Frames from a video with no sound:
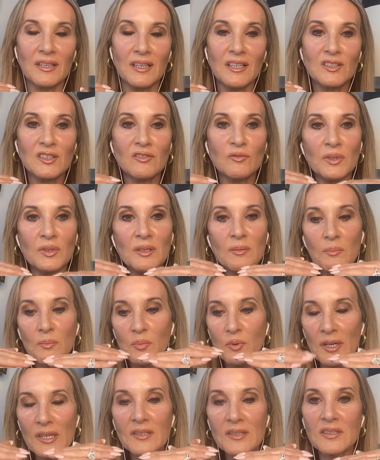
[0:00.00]
So, if we
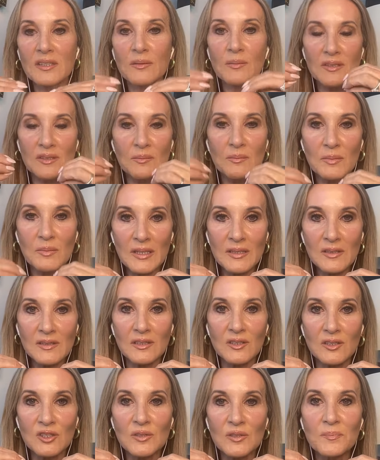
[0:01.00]
embrace them as a
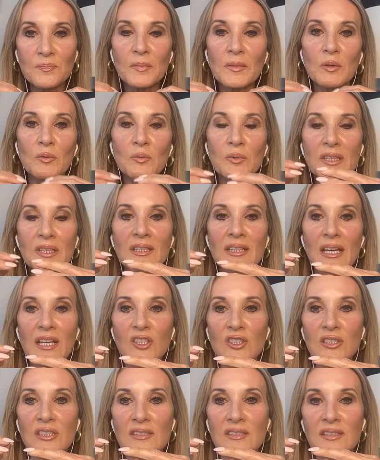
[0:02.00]
message, we can
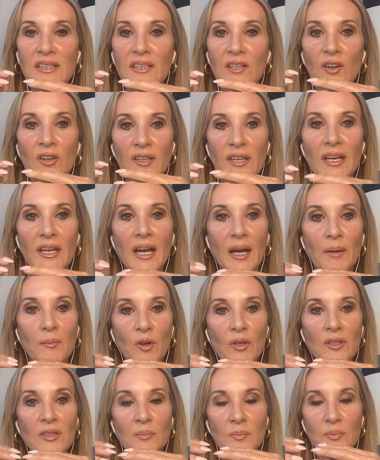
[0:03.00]
actually say, okay, I'm
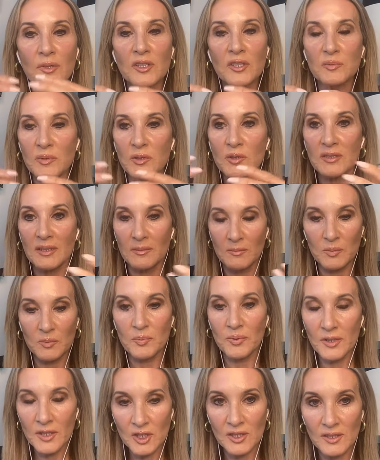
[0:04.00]
not depressed because I'm
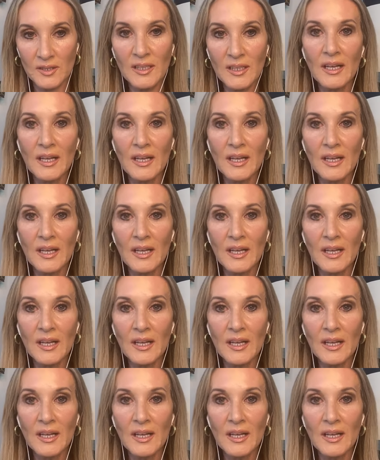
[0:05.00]
depression.